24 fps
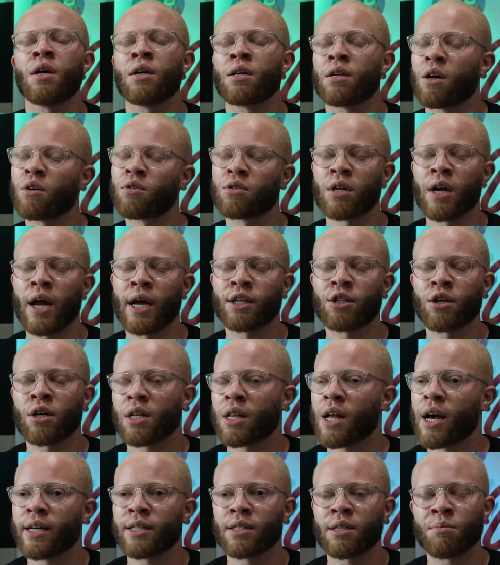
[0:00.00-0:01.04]
Those are not your
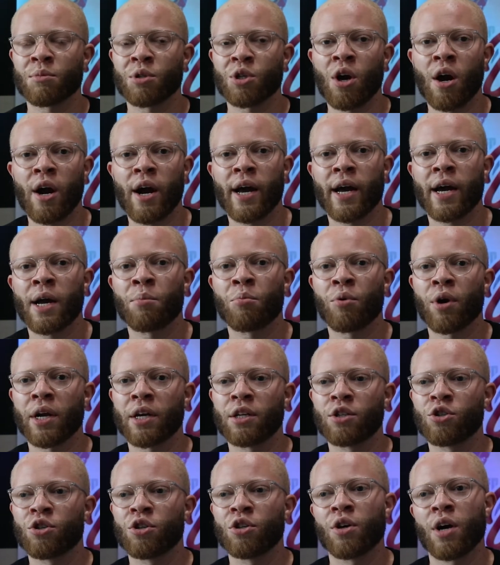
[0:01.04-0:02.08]
clients. I'm sorry, I got to break
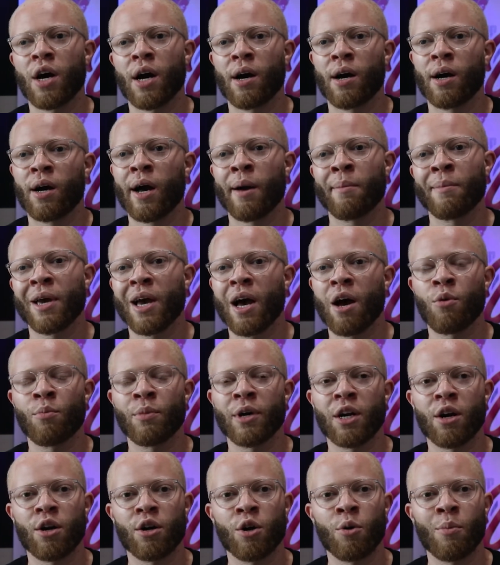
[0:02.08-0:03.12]
it to you. I mean, I don't mean
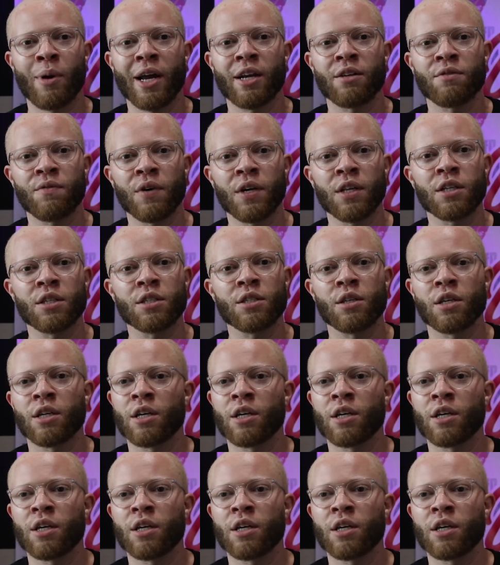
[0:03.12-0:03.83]
to hurt nobody's feelings.